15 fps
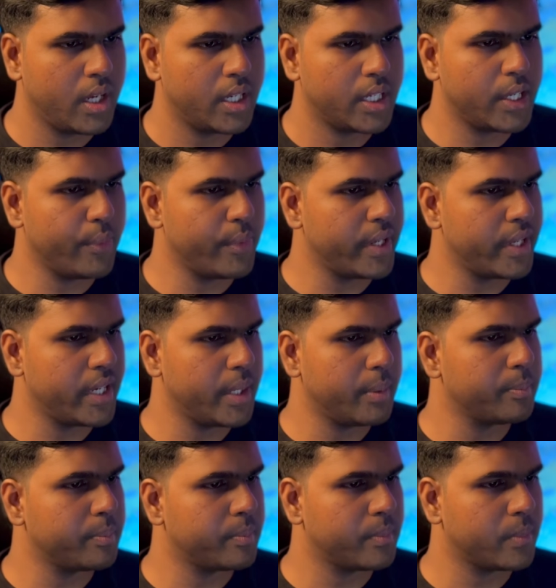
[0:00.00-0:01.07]
Give it a
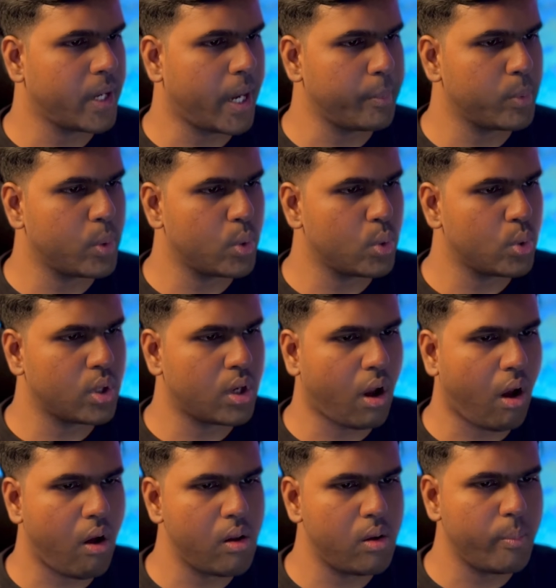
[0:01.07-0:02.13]
name. I'm going to
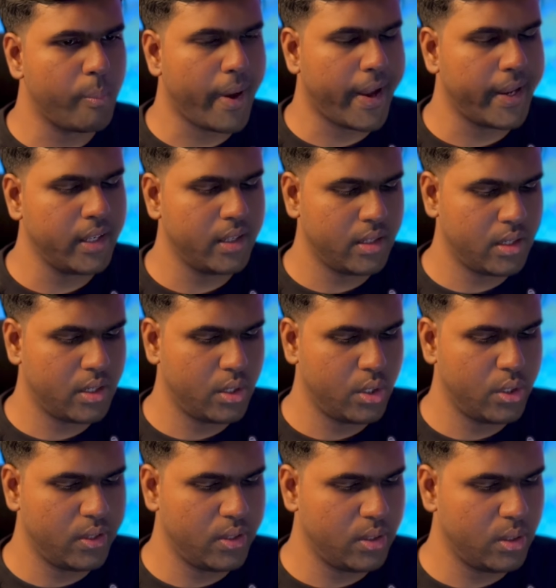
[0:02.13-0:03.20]
call mine
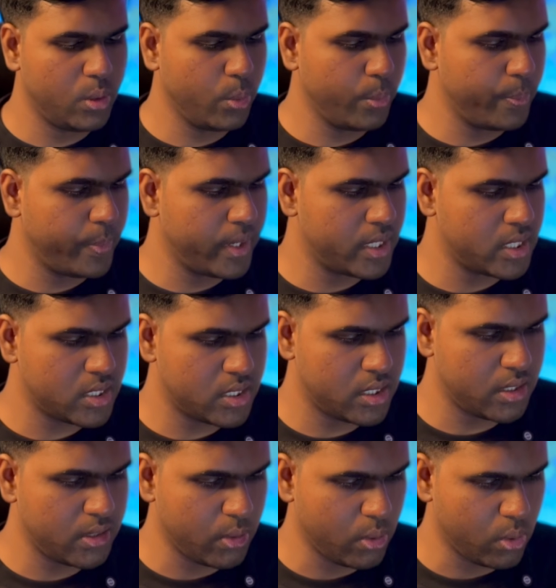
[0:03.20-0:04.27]

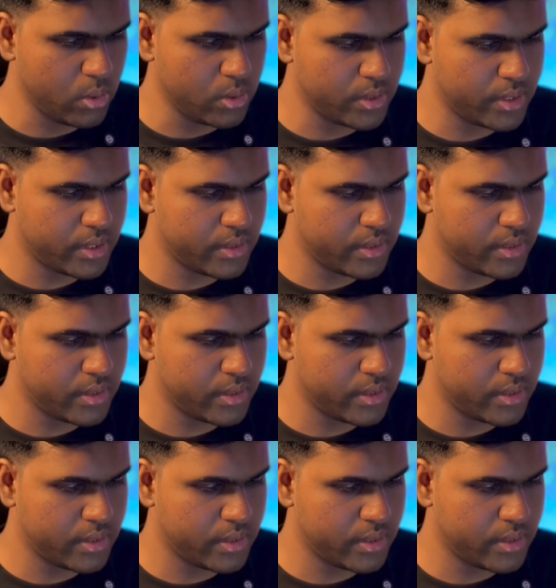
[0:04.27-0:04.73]
UPSC vault.